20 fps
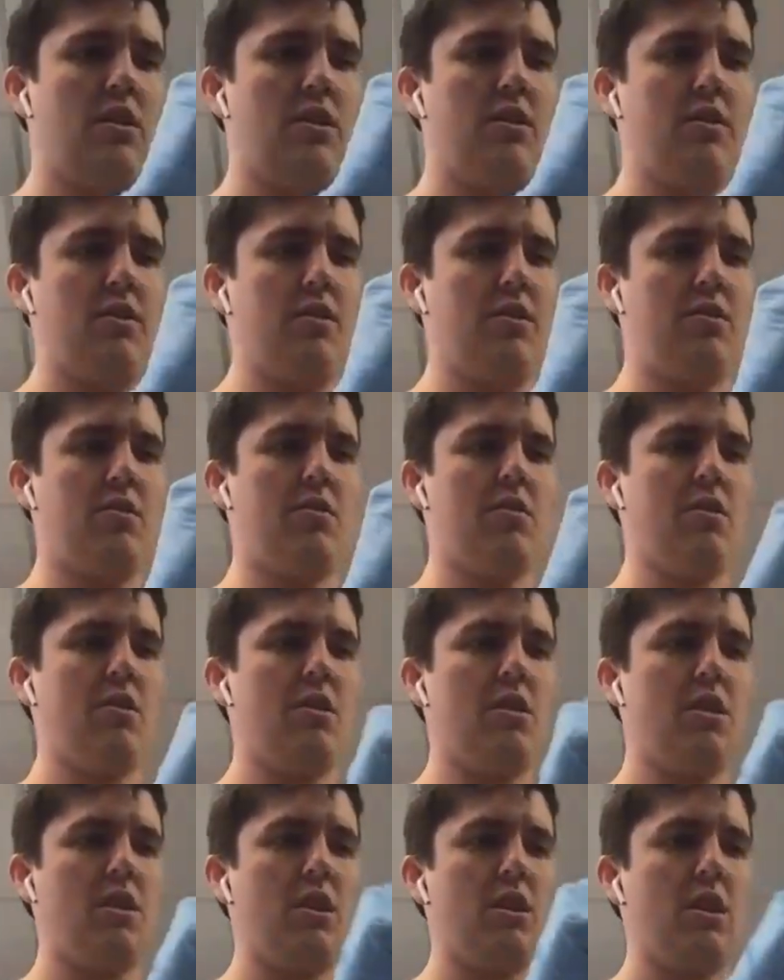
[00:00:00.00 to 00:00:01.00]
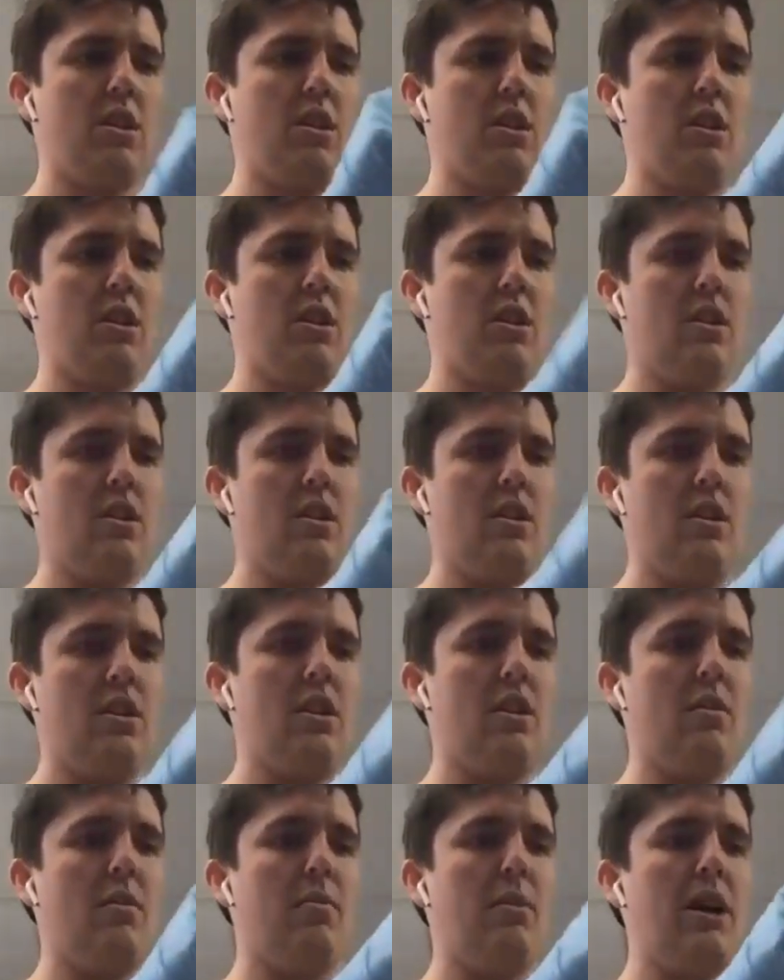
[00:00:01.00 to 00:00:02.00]
So, and
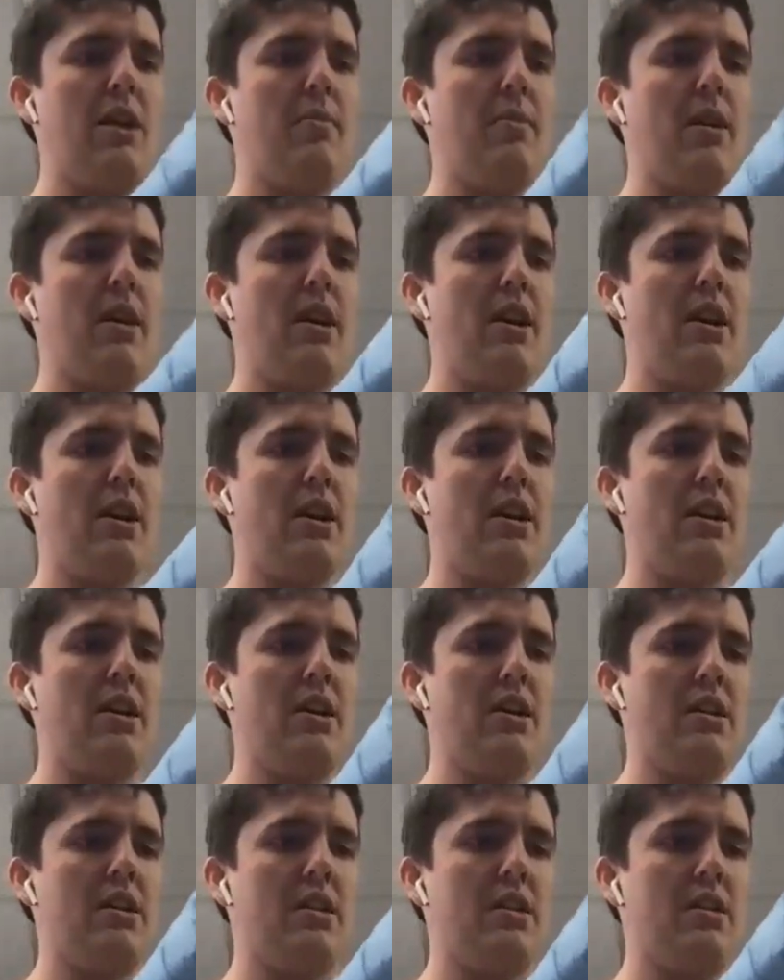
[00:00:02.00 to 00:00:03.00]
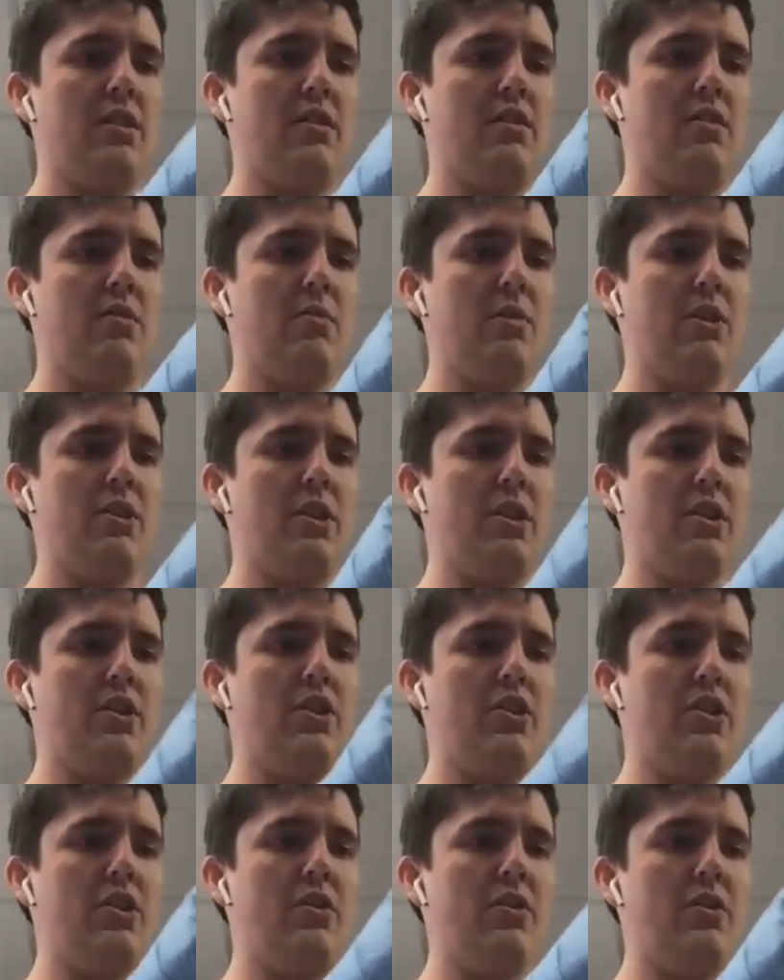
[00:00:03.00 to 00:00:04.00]
pipetting too much can
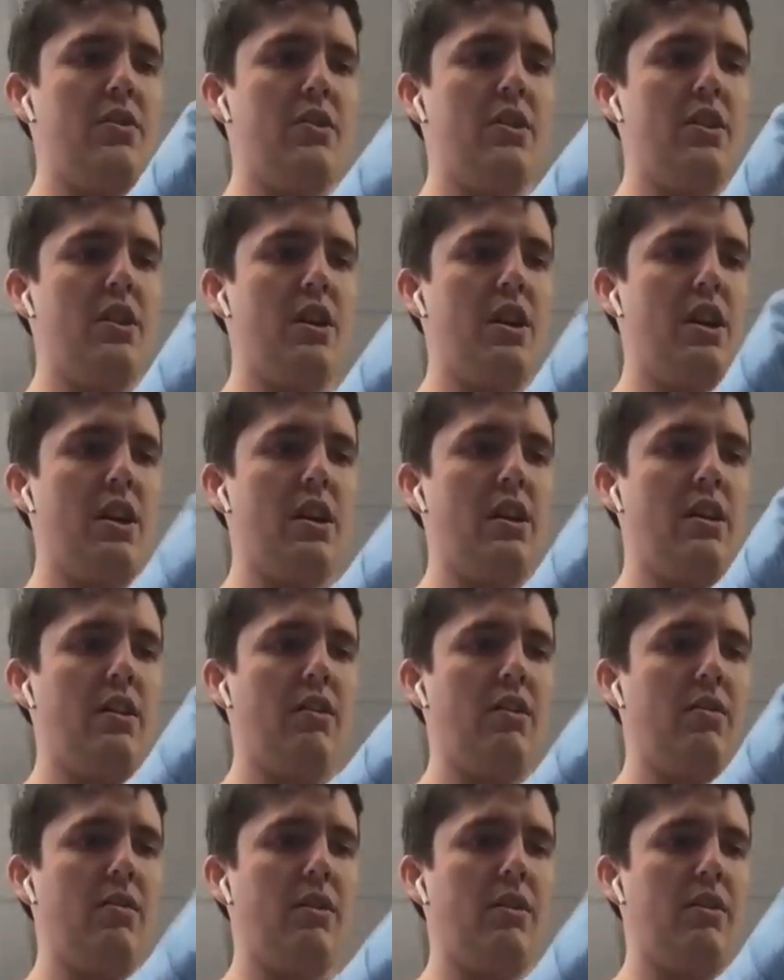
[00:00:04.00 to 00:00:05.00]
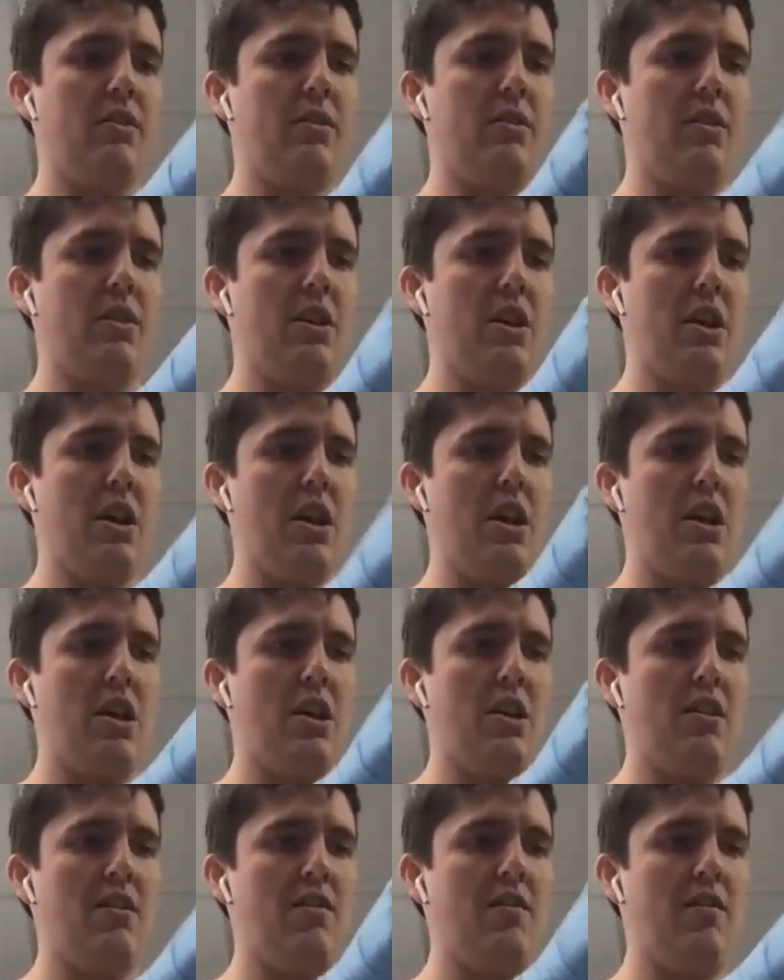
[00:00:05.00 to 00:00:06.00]
shear the DNA. So just
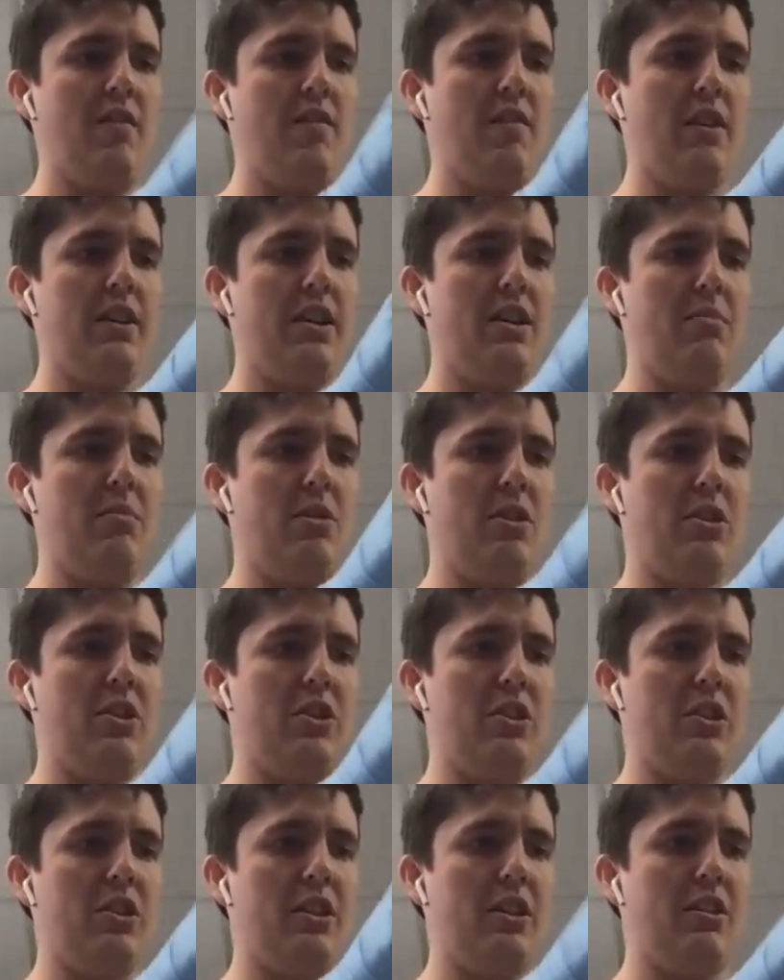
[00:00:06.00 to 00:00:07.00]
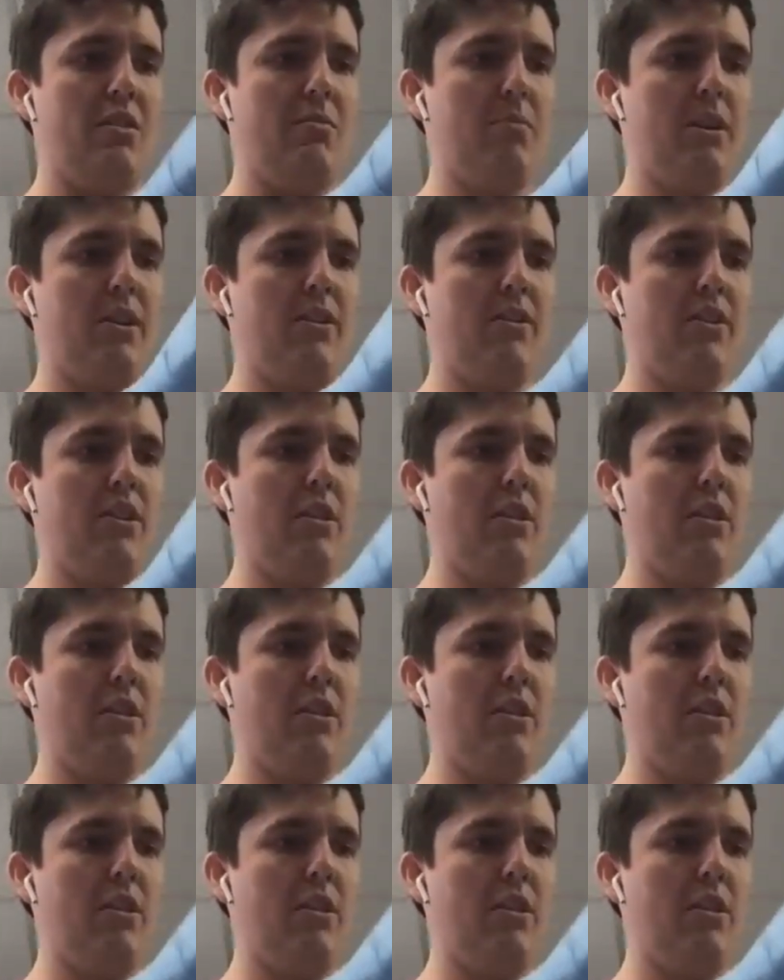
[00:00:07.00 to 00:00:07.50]
flick it a bunch and that'll mix it